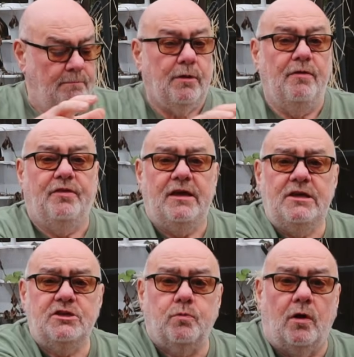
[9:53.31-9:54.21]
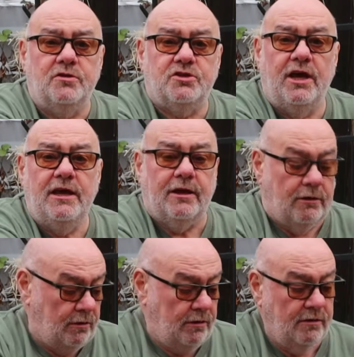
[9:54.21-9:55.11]
But these ones
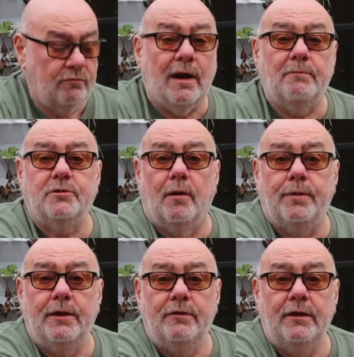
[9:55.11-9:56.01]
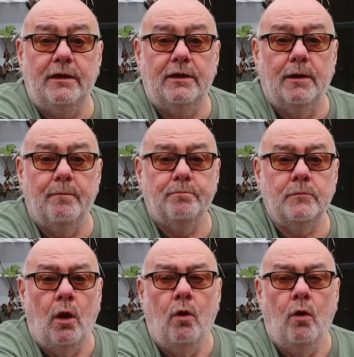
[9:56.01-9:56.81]
here, wrapped up in the